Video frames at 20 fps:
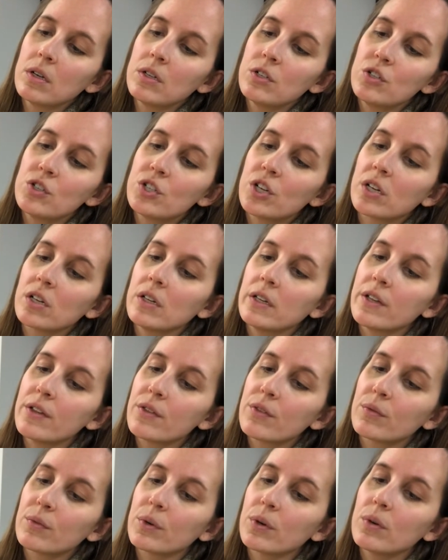jiggle it
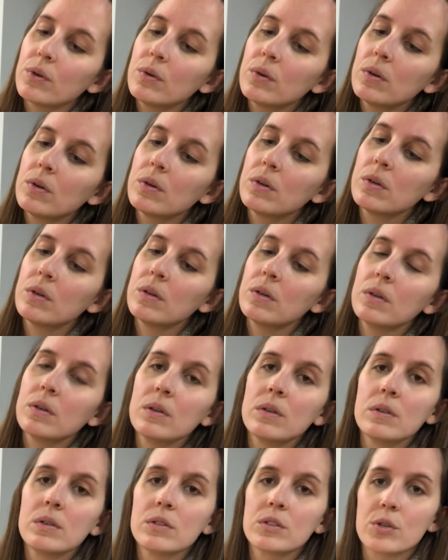through
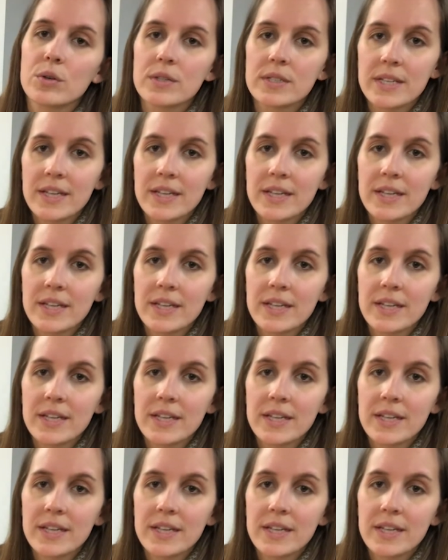so it's